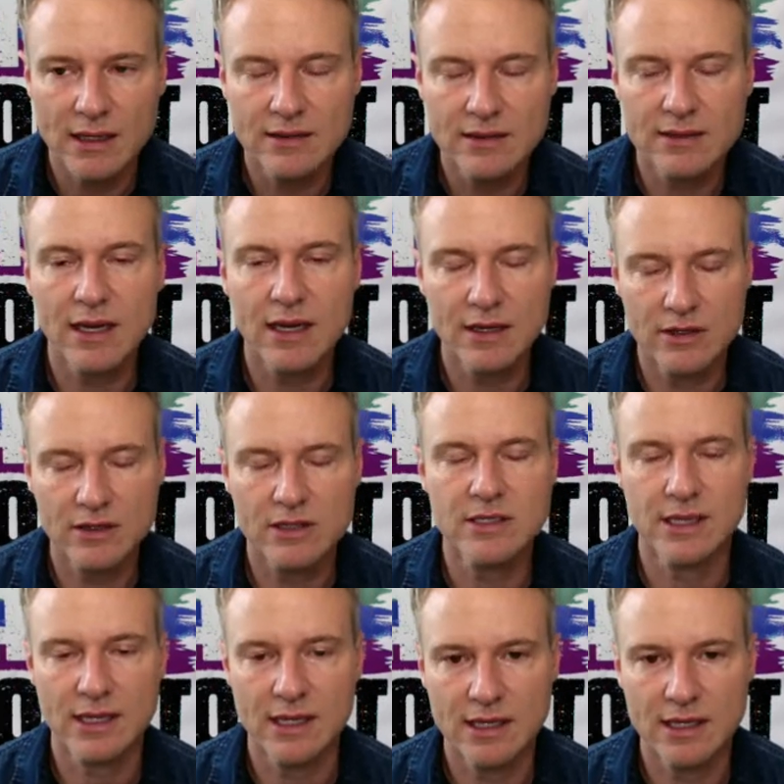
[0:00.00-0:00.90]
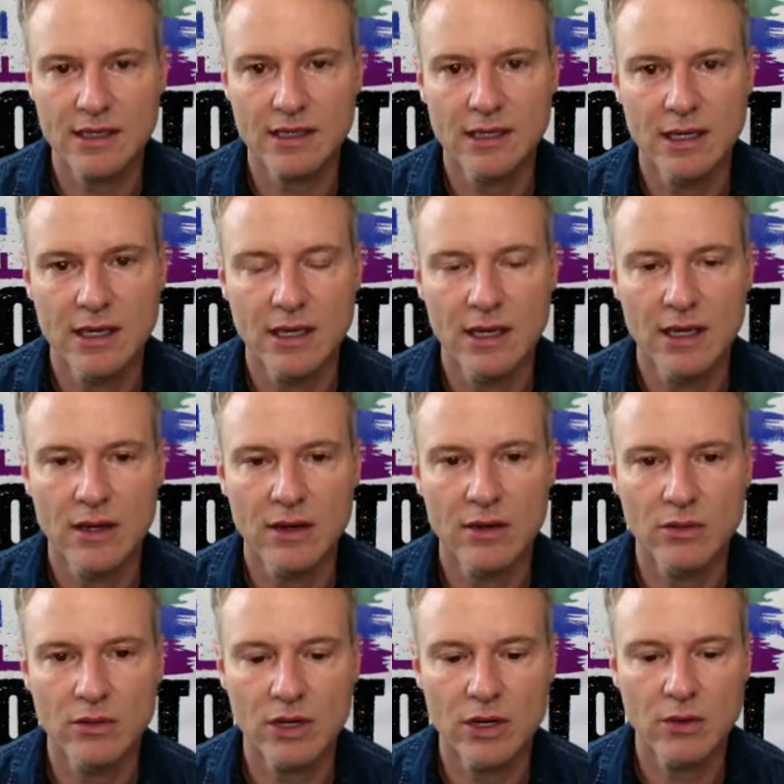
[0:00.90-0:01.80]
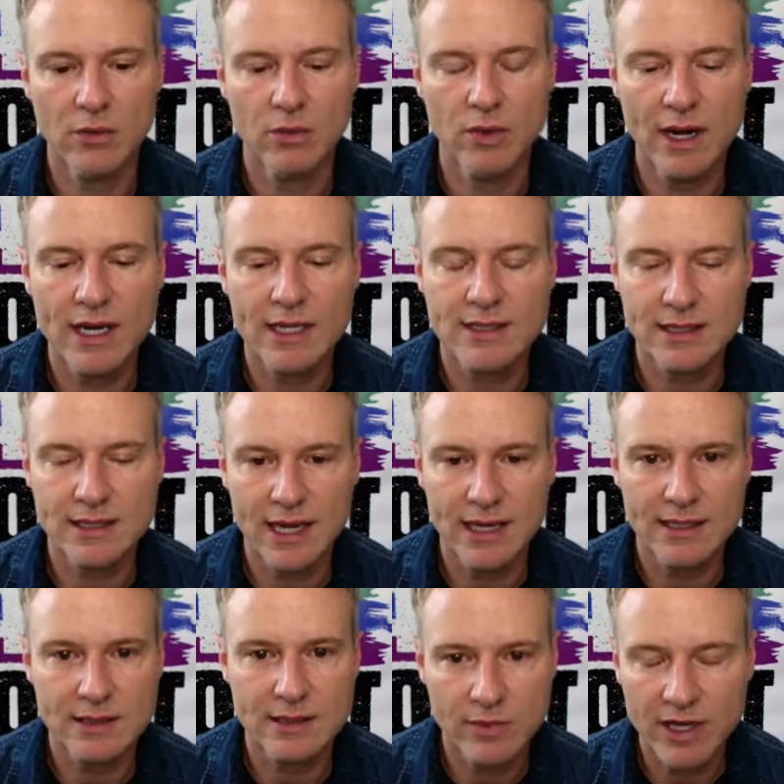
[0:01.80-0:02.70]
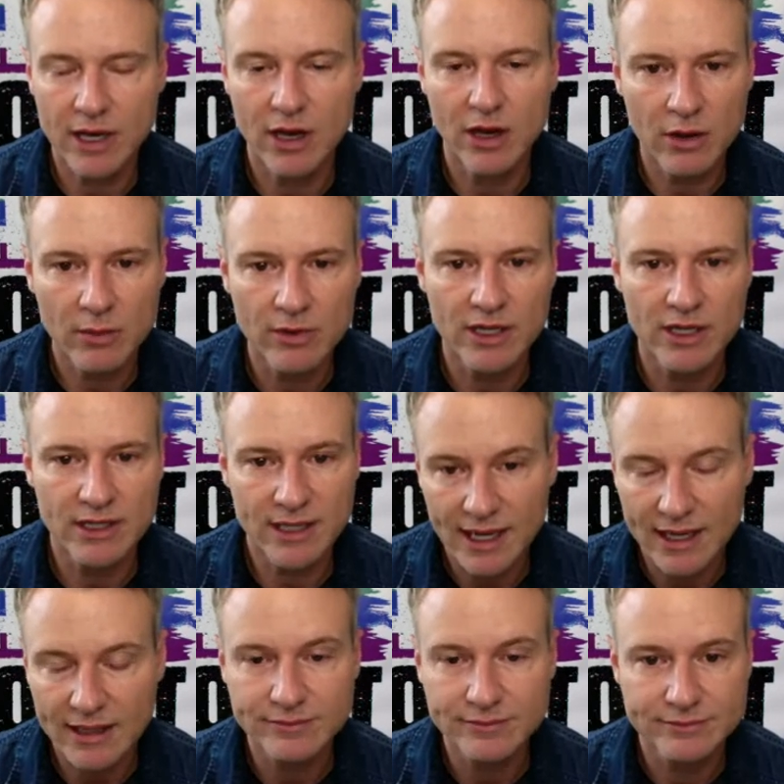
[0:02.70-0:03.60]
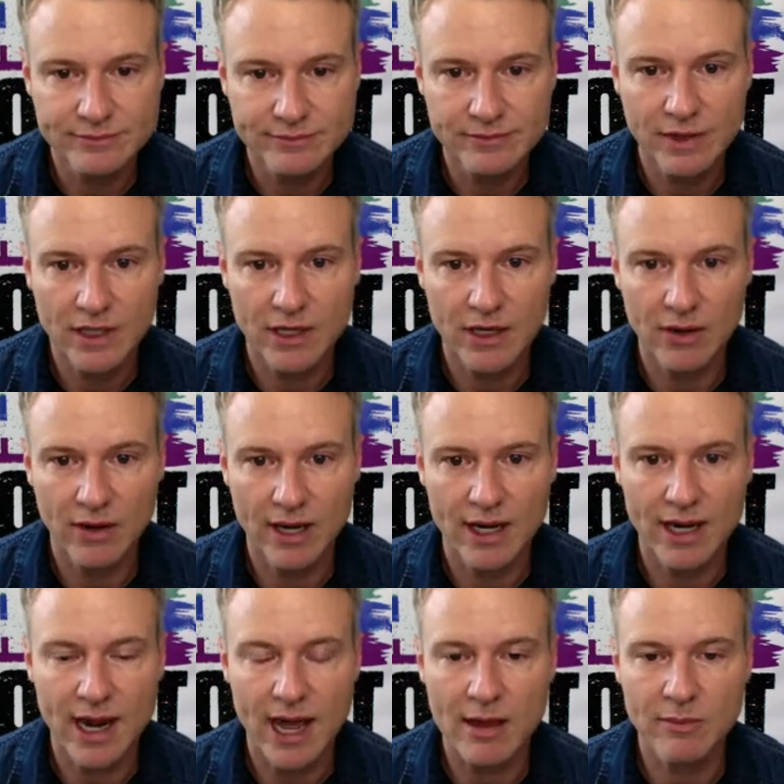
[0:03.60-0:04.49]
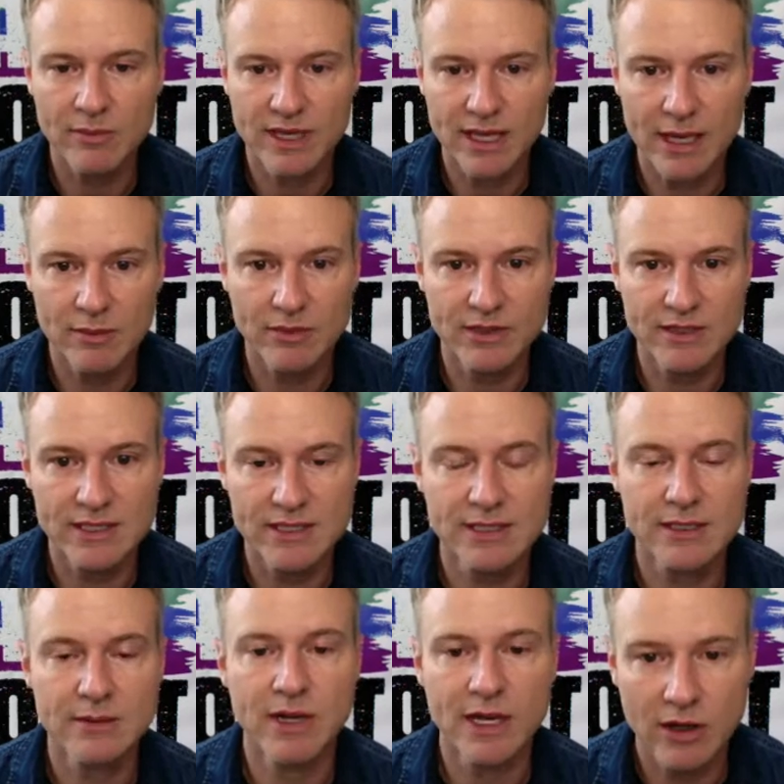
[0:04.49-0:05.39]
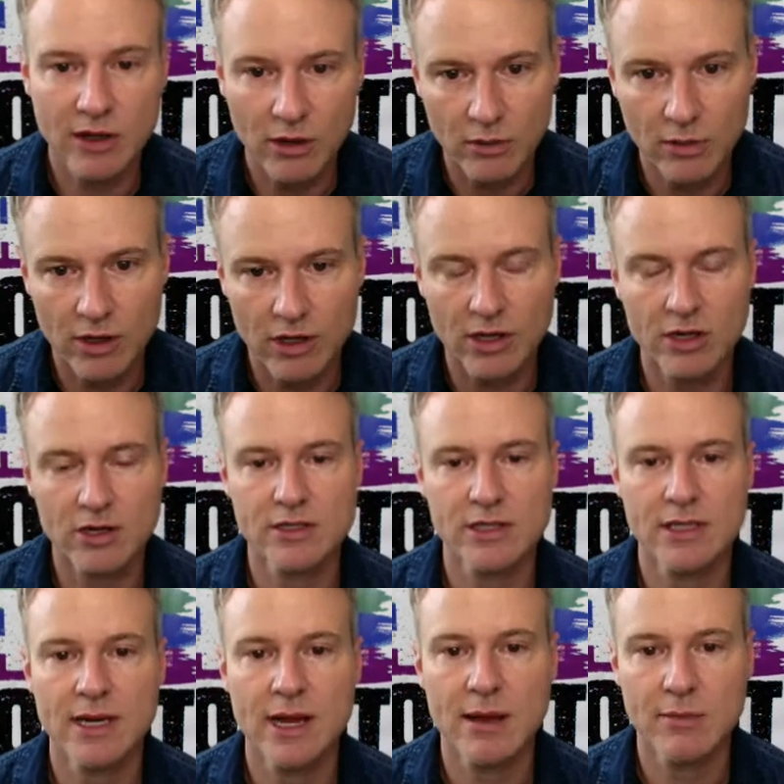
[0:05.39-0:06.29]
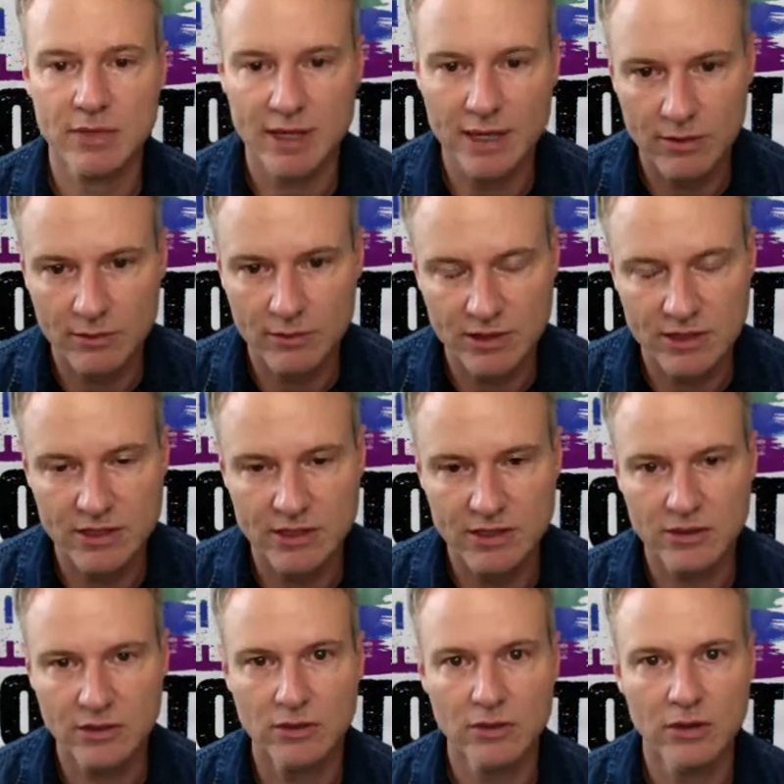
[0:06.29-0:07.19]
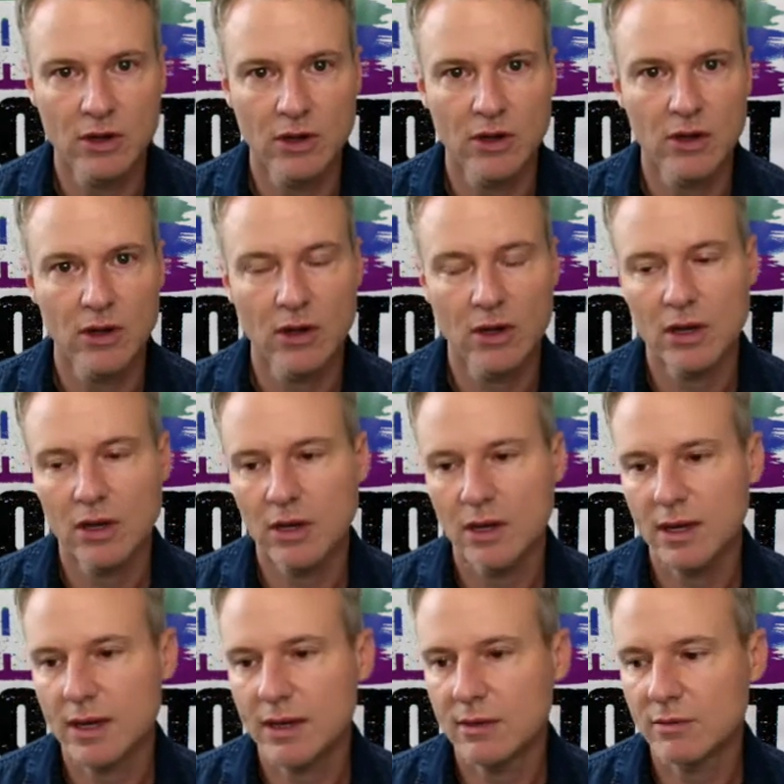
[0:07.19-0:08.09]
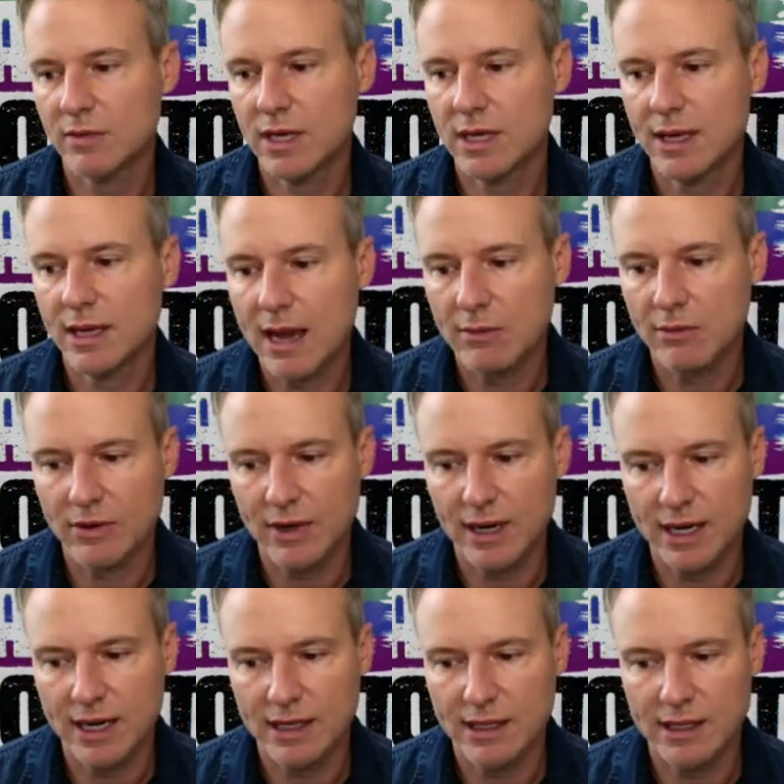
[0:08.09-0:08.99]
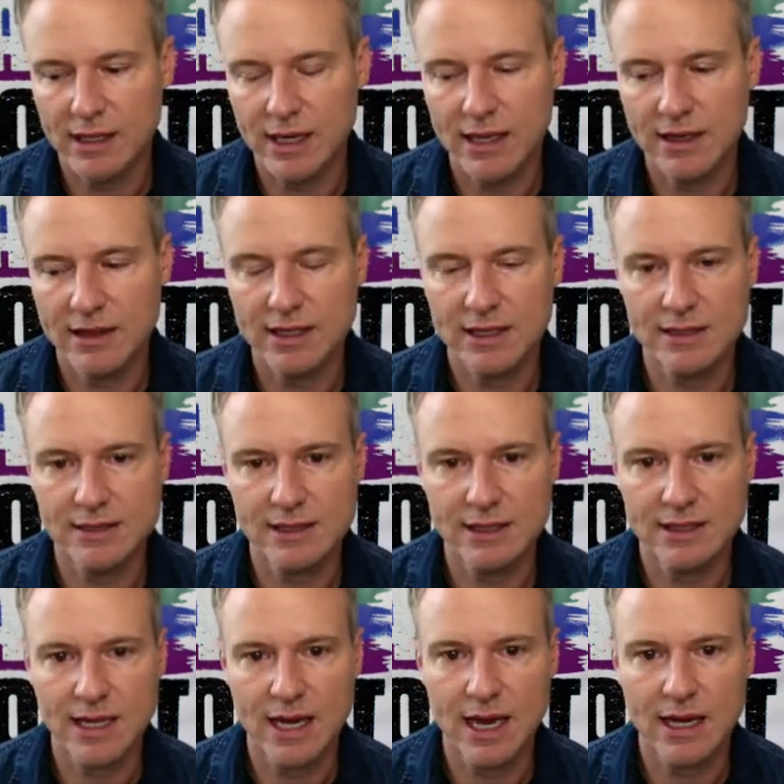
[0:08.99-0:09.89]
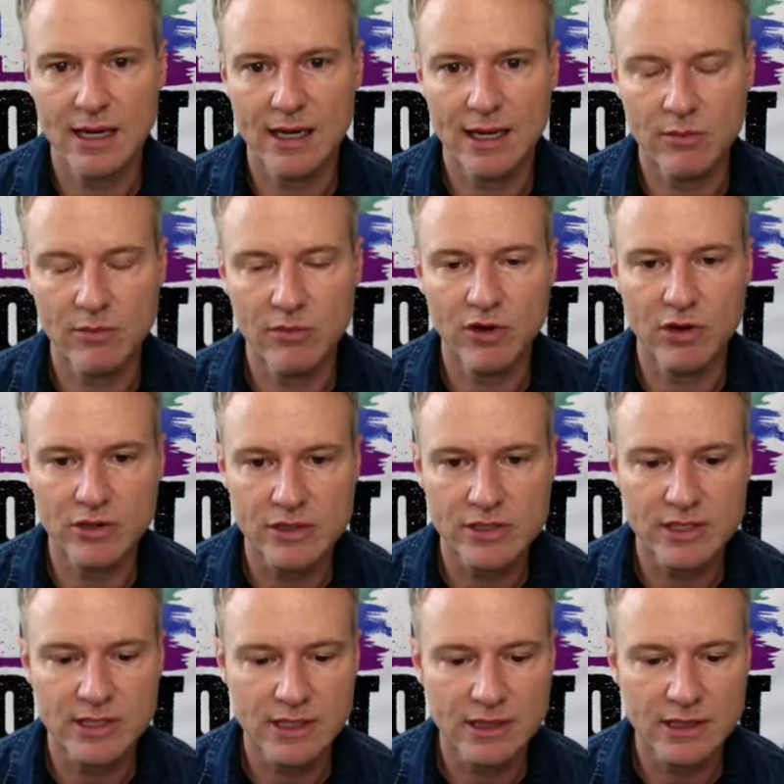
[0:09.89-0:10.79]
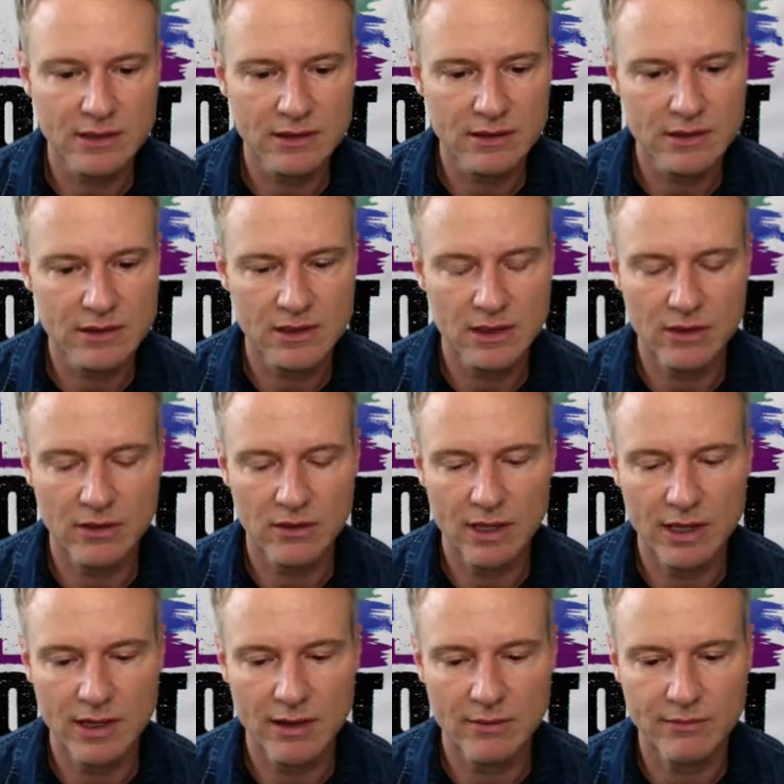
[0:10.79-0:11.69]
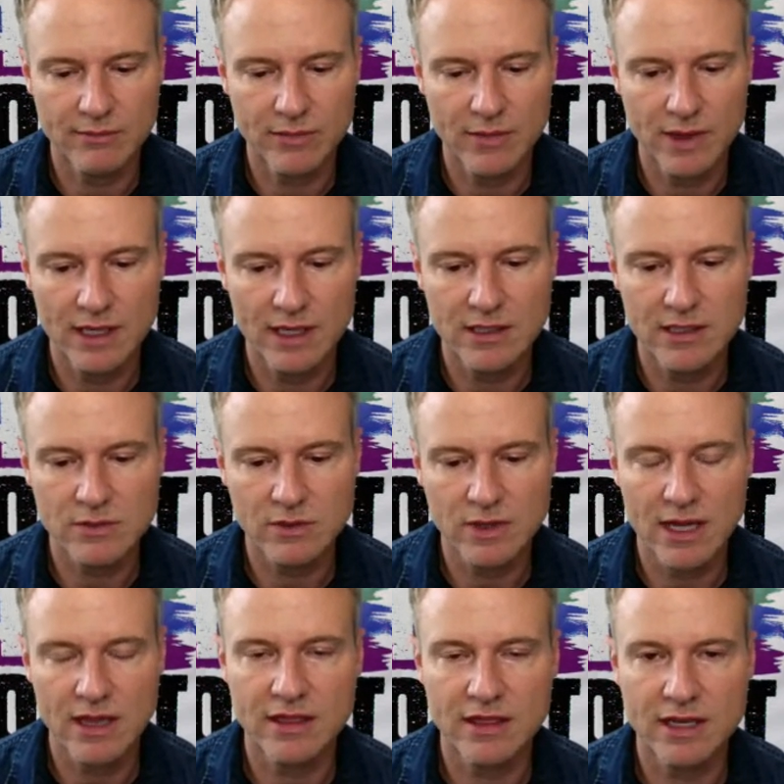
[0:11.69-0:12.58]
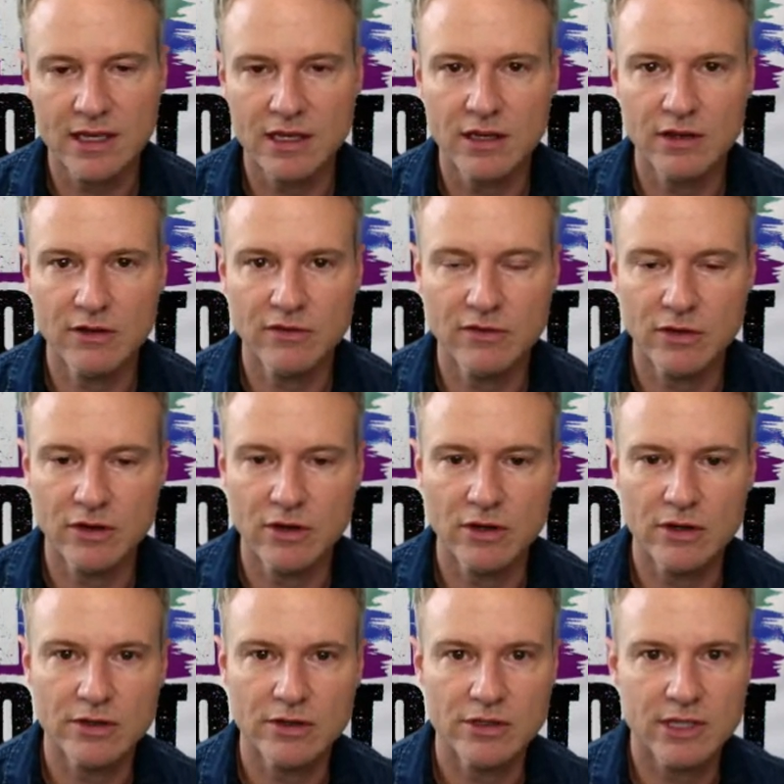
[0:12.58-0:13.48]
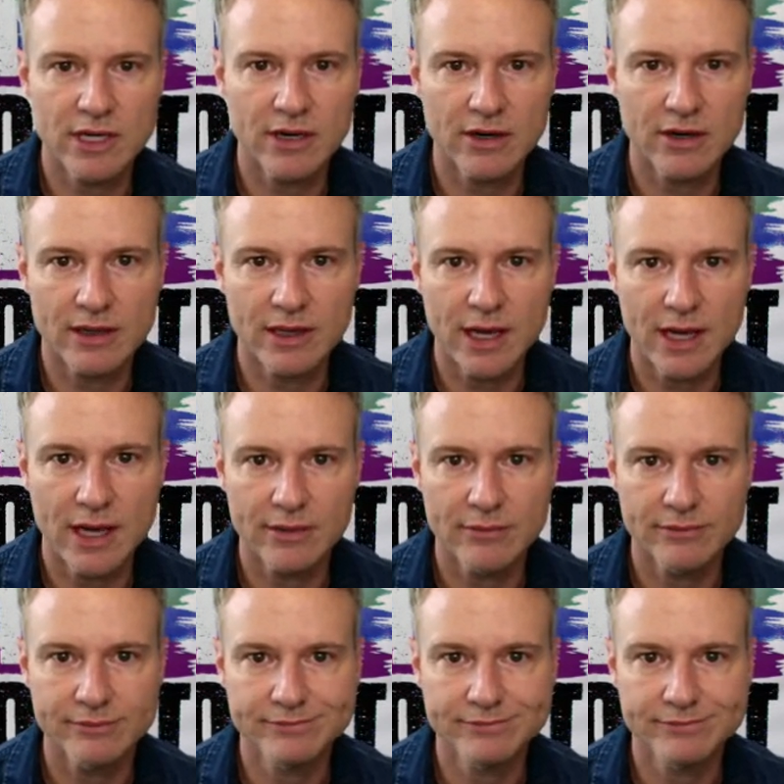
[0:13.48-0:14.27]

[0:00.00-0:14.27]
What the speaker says: to understand, what it's like to be at home all day, and not be able to see my coworkers and not be able to collaborate and things like that in person. So I just want to thank you for sharing that.